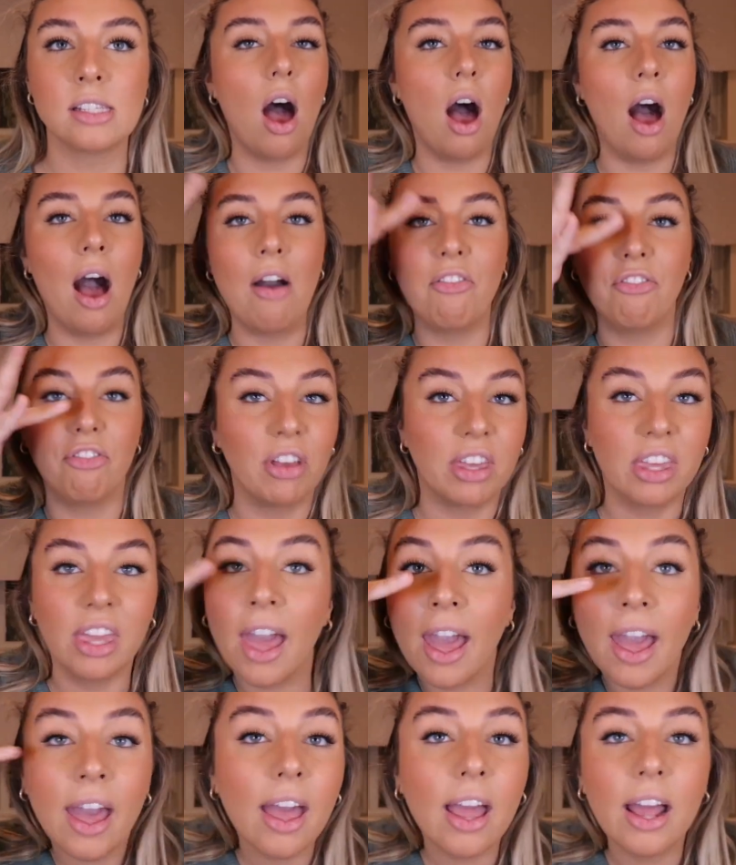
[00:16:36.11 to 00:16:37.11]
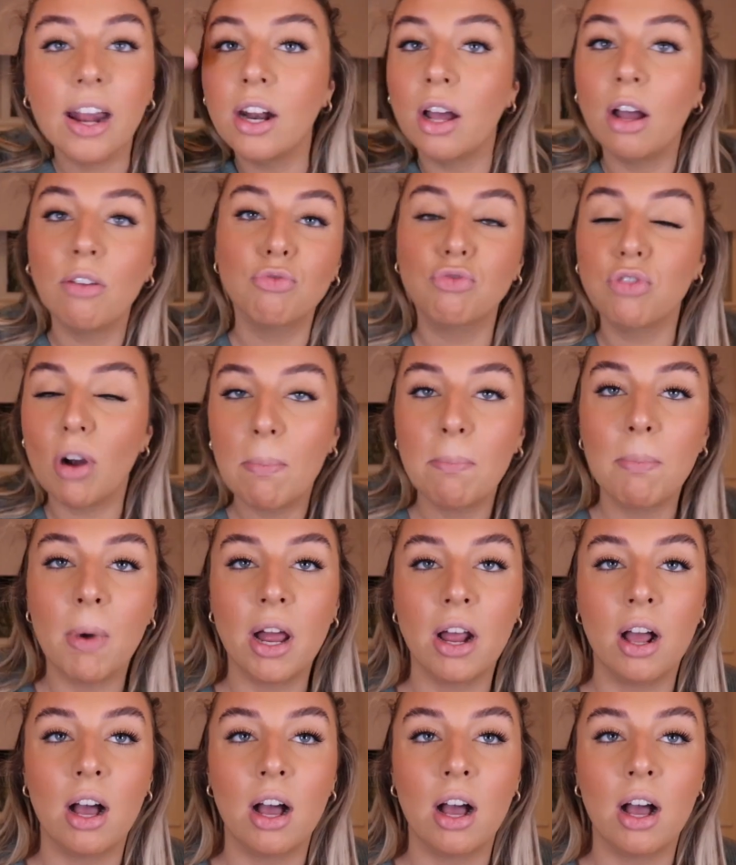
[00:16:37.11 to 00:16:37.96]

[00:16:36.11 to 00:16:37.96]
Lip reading: I forget and I rub my